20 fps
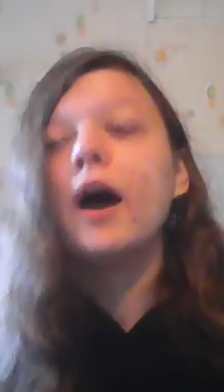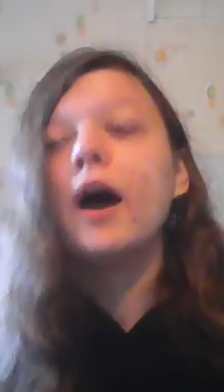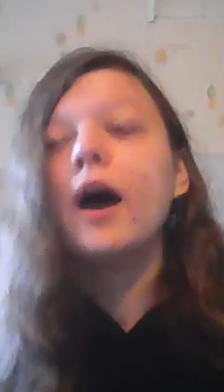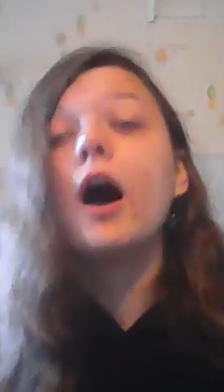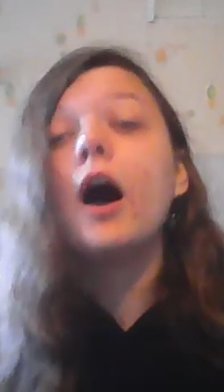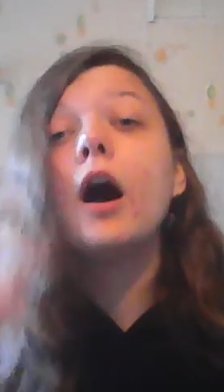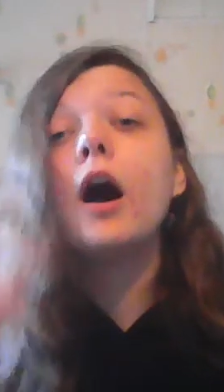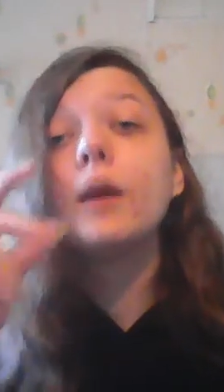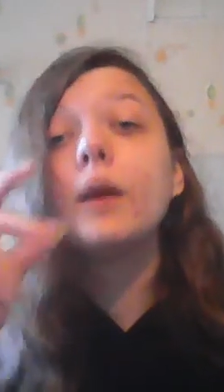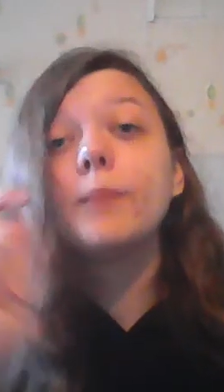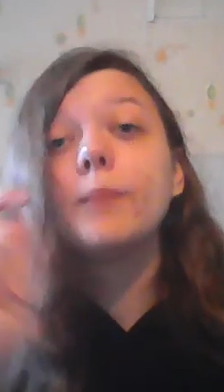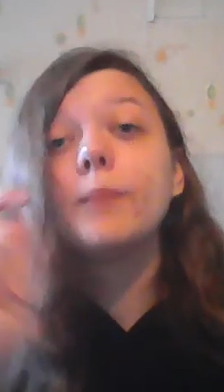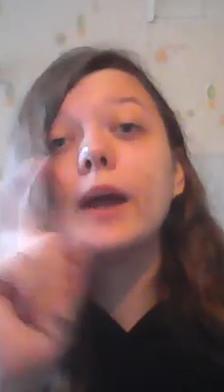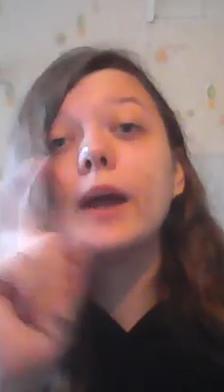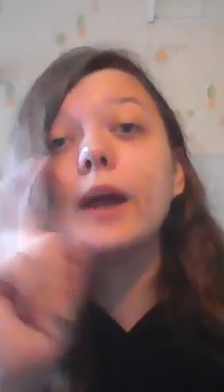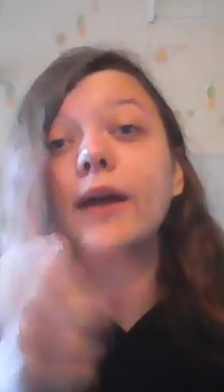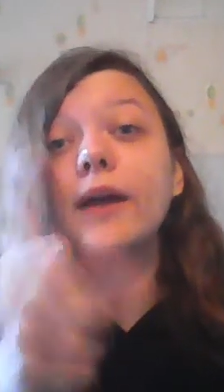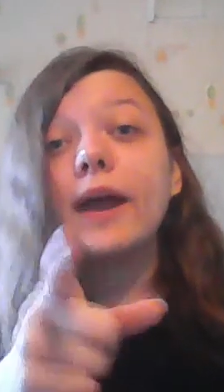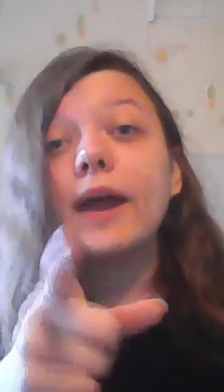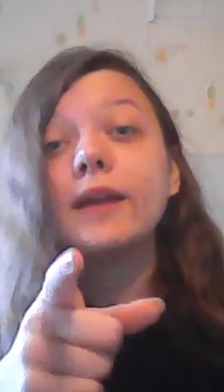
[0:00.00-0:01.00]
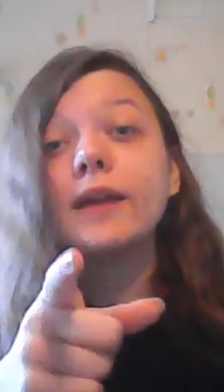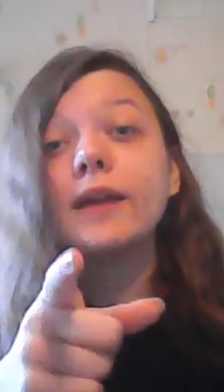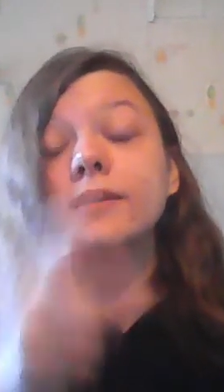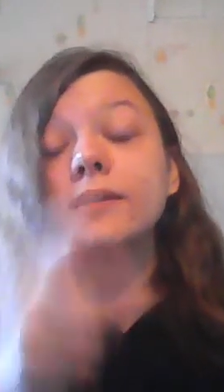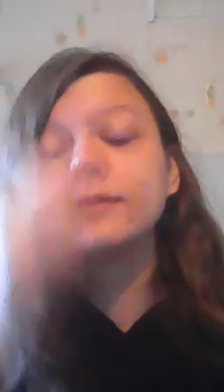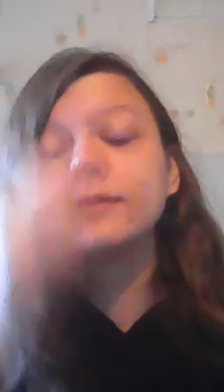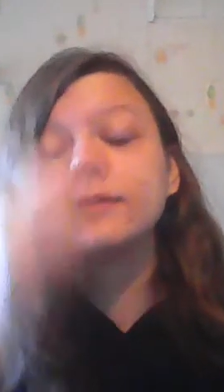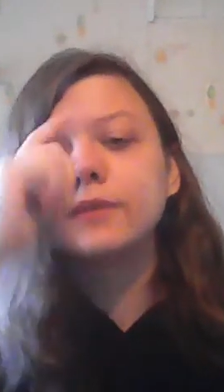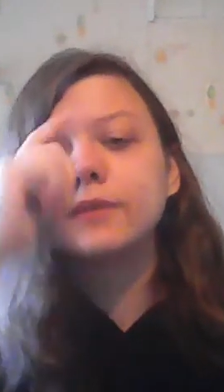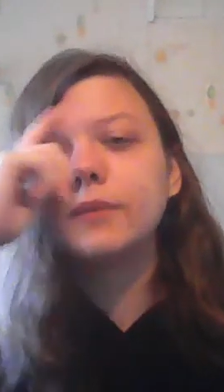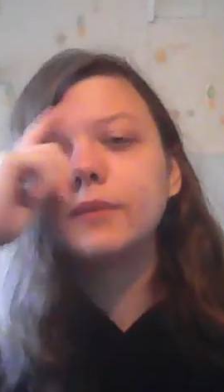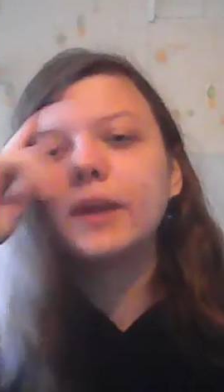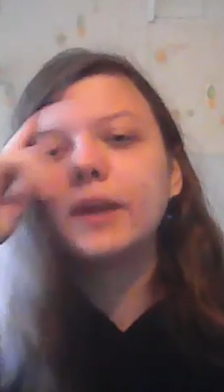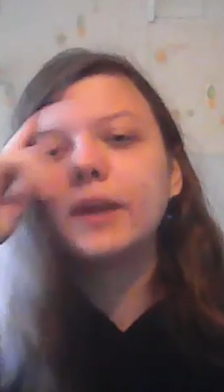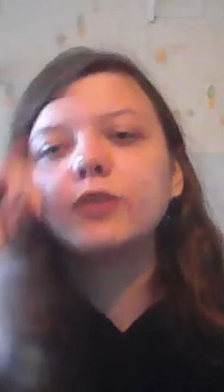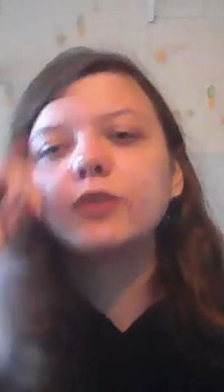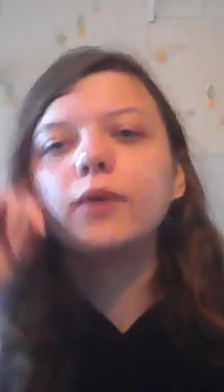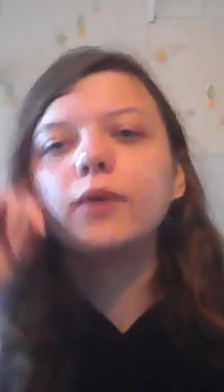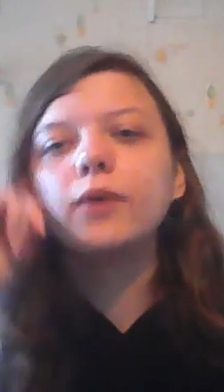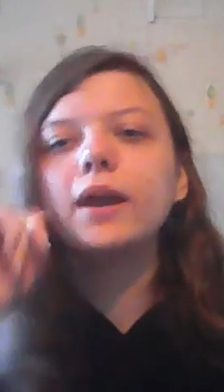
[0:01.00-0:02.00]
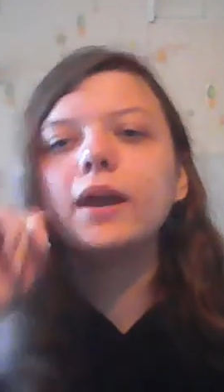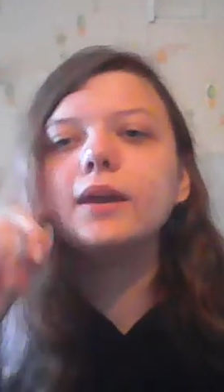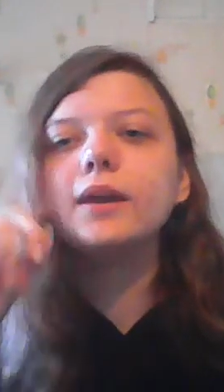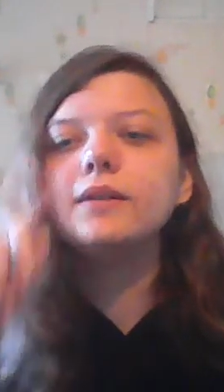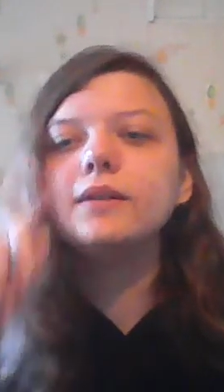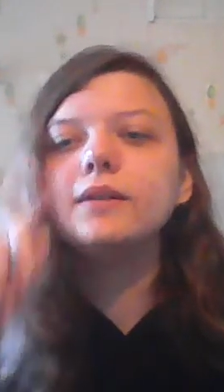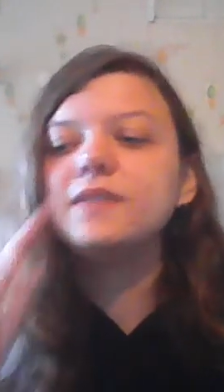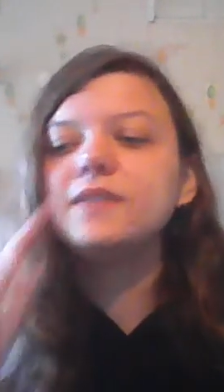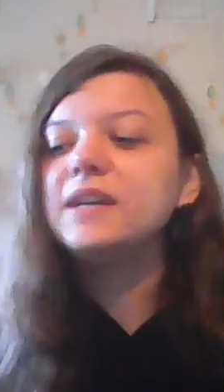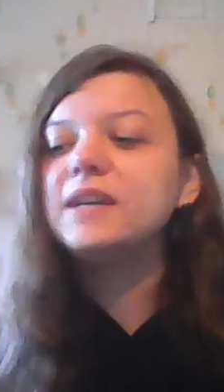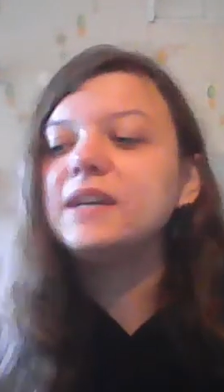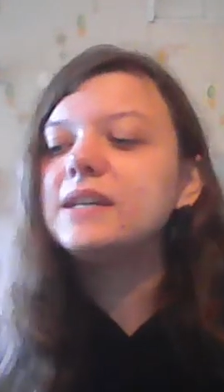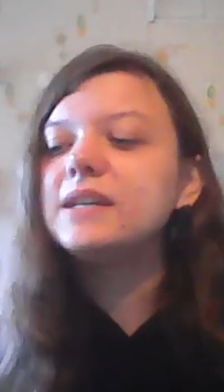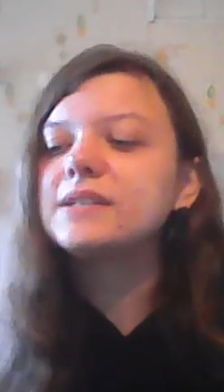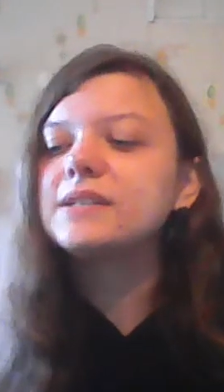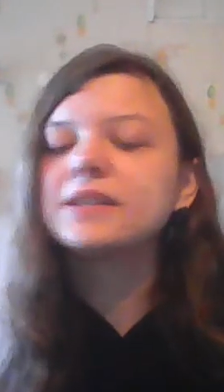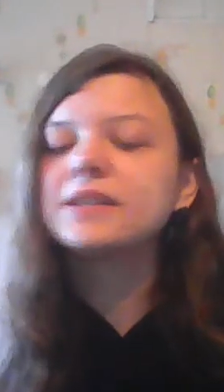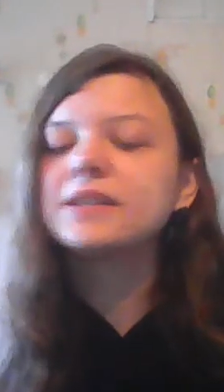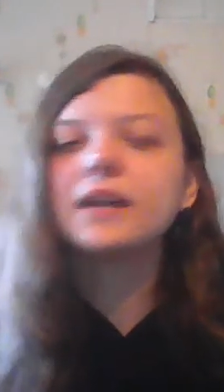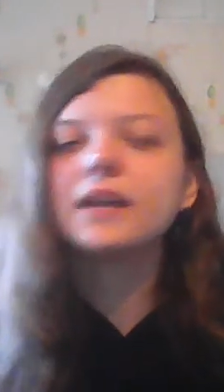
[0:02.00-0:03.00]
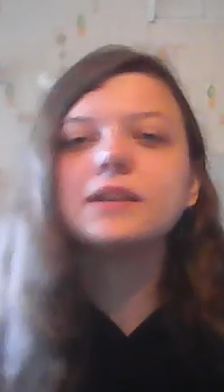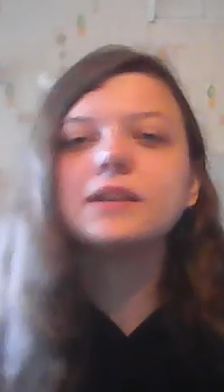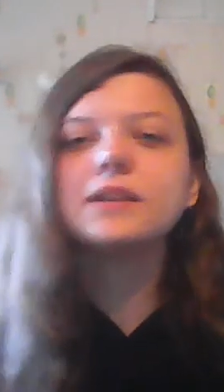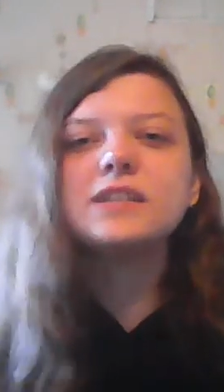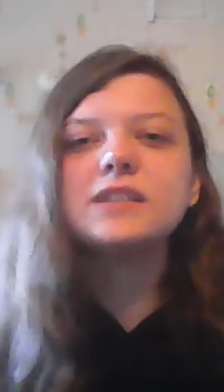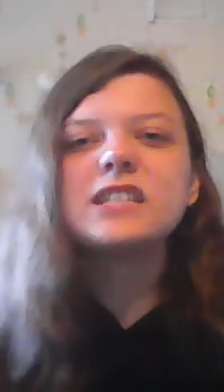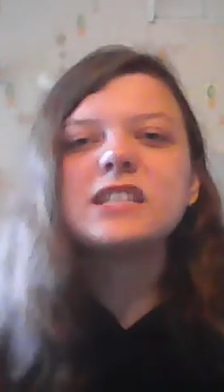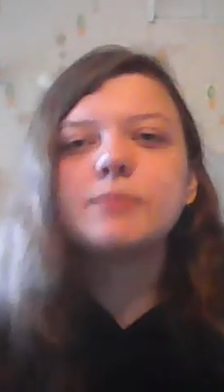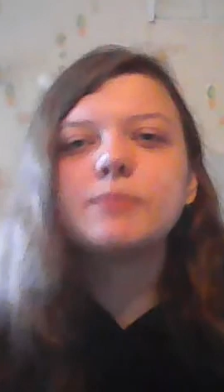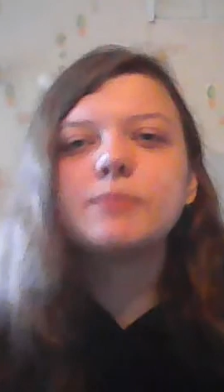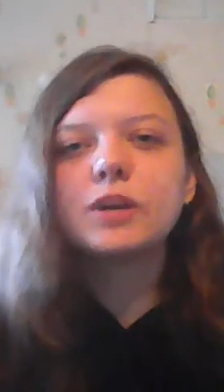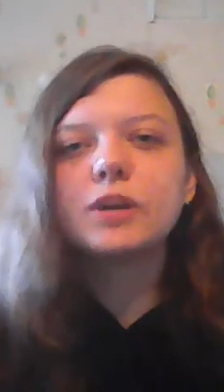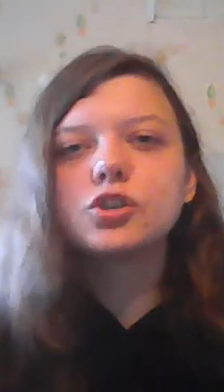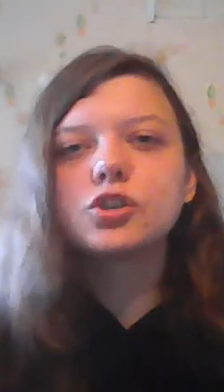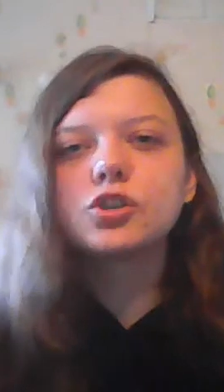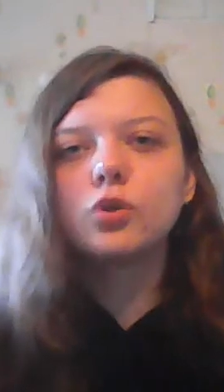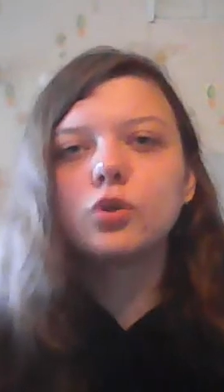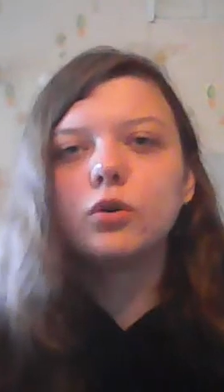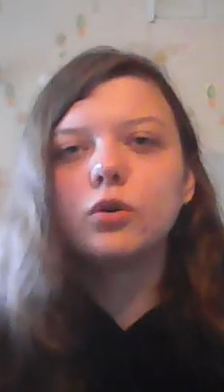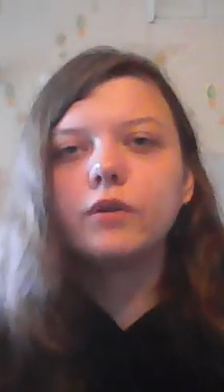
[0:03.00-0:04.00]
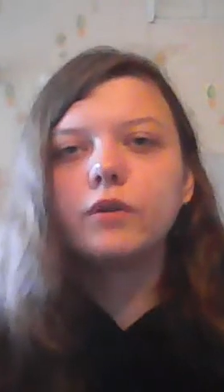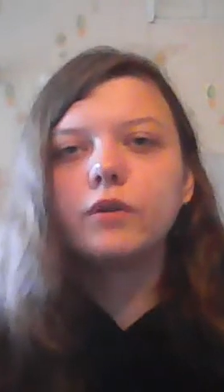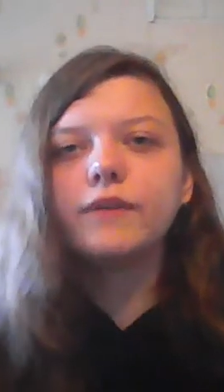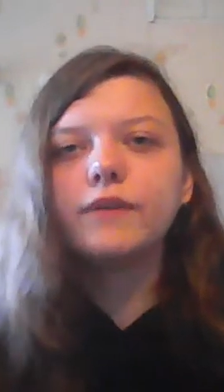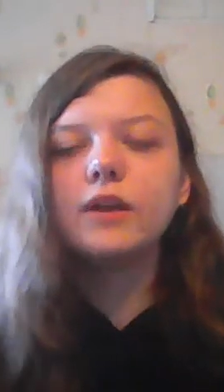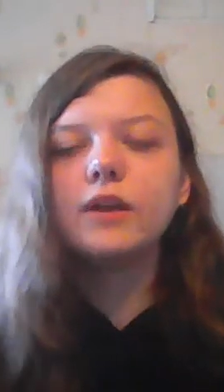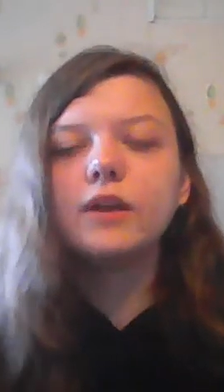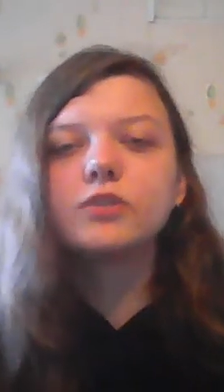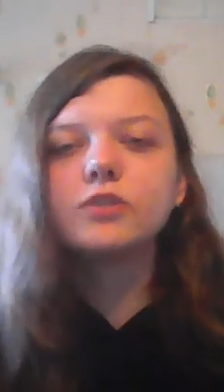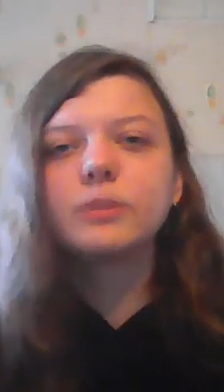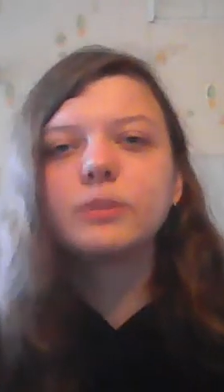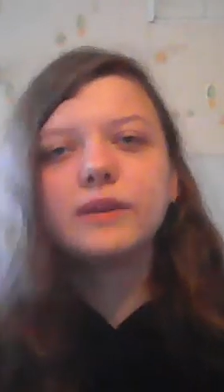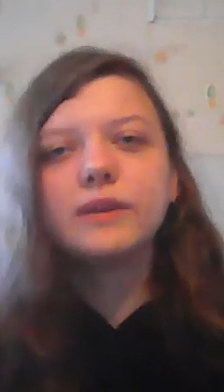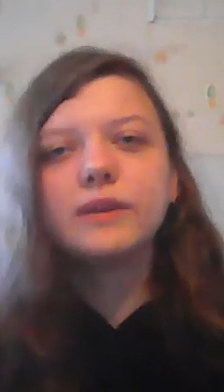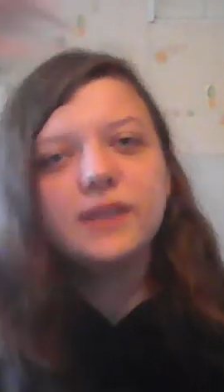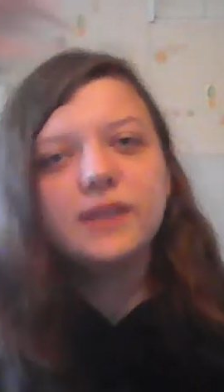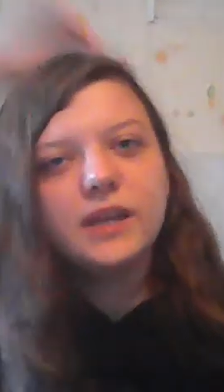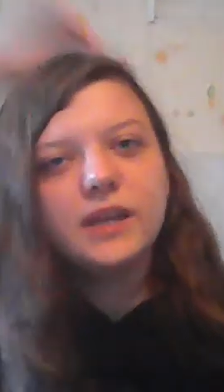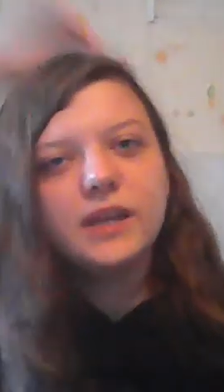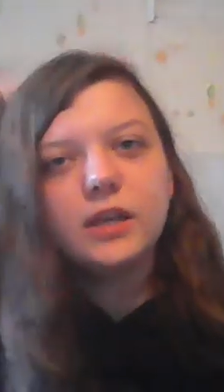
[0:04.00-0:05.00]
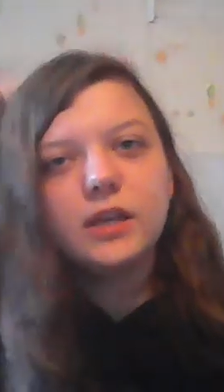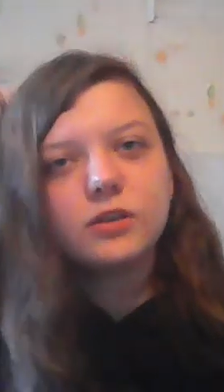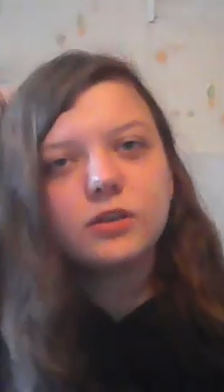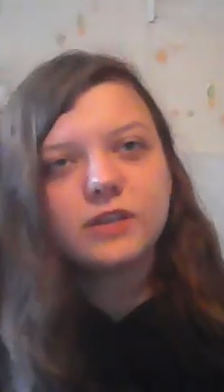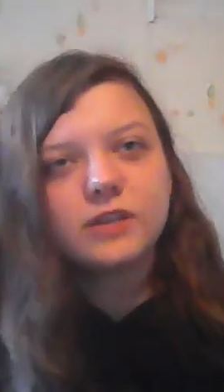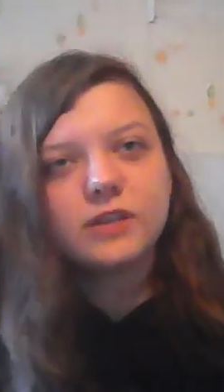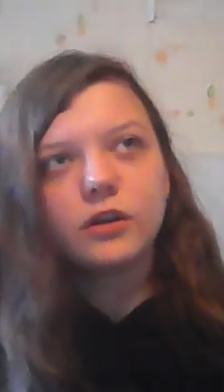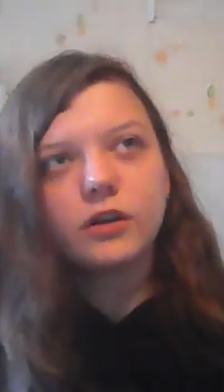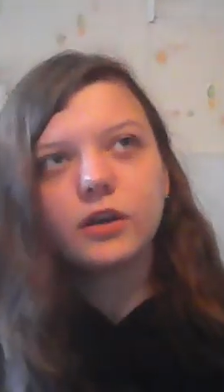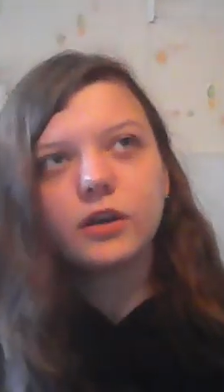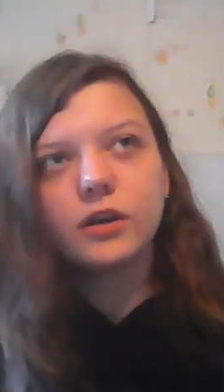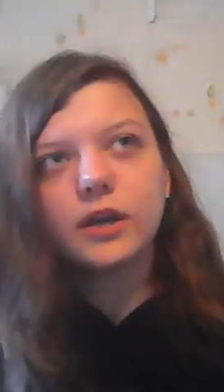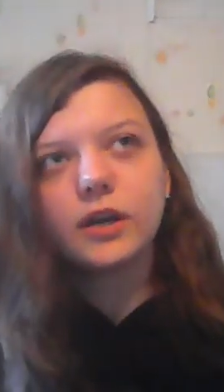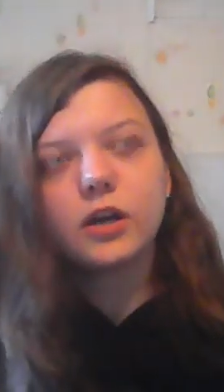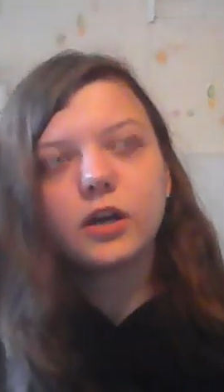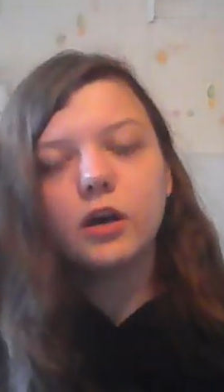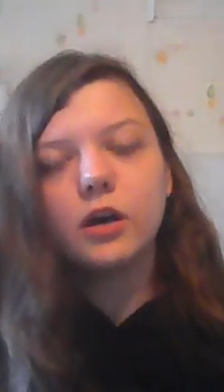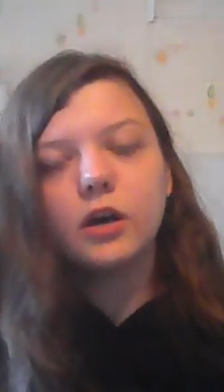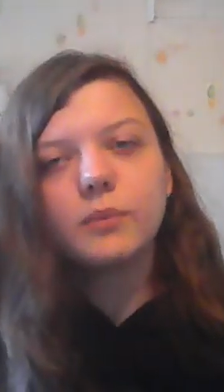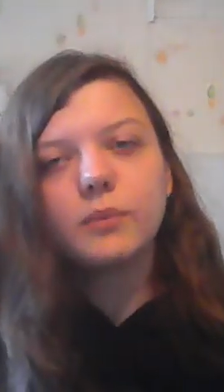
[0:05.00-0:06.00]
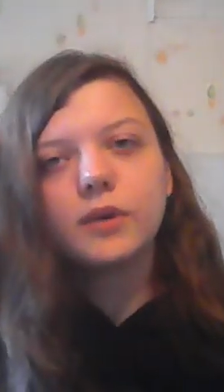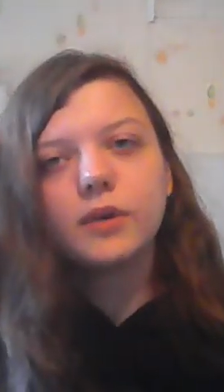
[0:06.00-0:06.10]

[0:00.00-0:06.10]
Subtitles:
Oh, and by the way, these special videos about the egos that are gonna come,